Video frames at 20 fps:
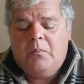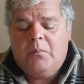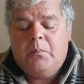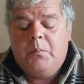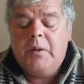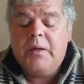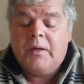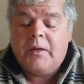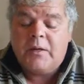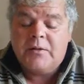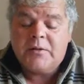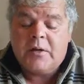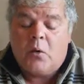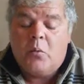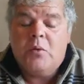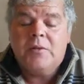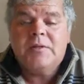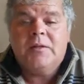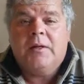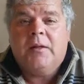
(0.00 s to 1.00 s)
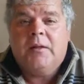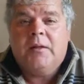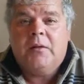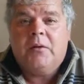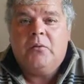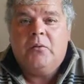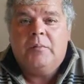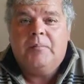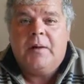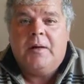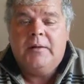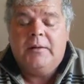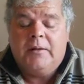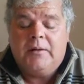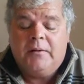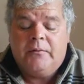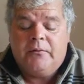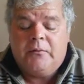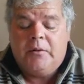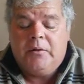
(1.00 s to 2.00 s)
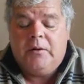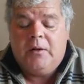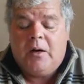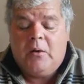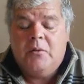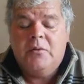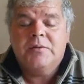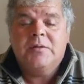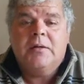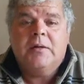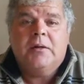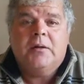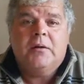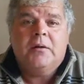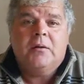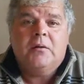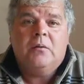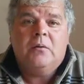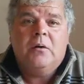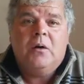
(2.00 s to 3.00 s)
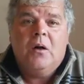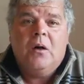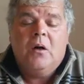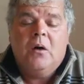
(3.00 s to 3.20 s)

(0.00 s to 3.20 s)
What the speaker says: Because I wasn't clear with my delivery, wasn't clear